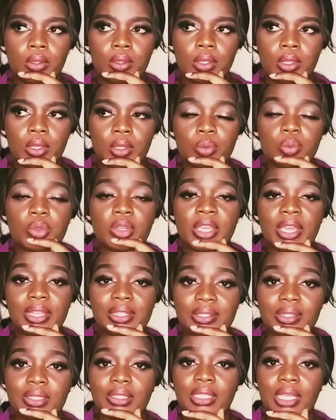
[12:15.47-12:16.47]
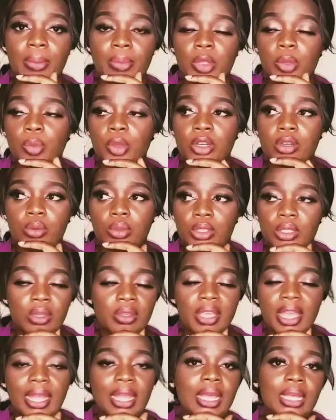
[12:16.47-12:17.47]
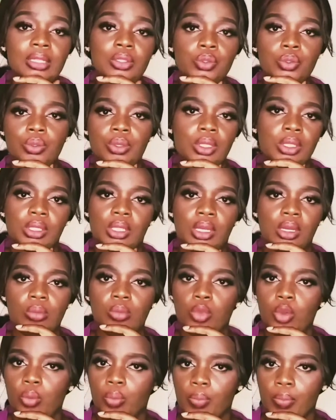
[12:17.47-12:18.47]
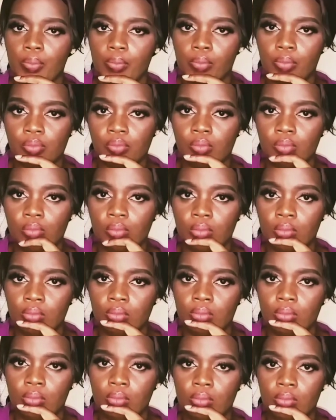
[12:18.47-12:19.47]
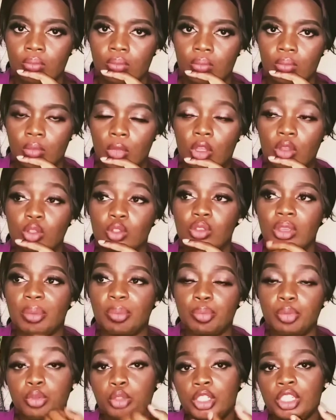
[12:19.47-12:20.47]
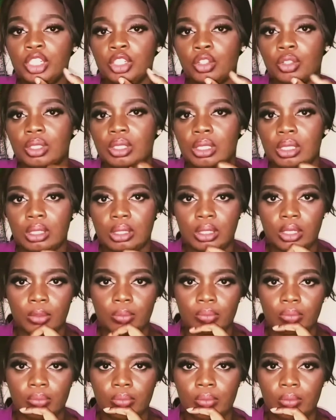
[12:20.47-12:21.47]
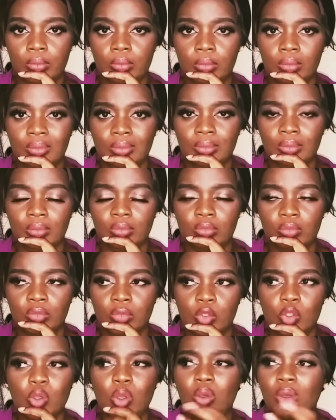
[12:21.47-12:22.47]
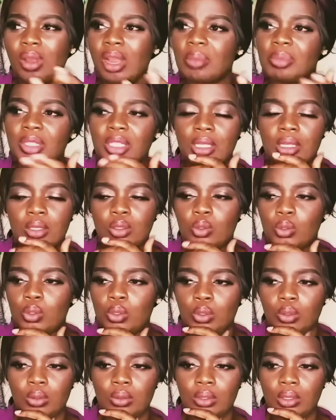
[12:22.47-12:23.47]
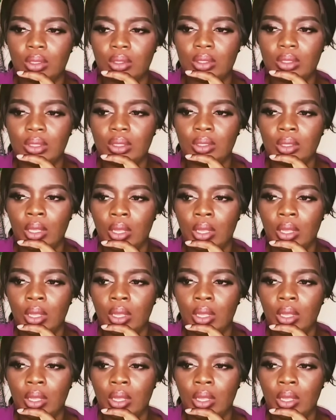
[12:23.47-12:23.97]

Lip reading: It will get a time the body will tell you, I can't do this anymore. Because you are pushing your system. So all I'm saying to you today is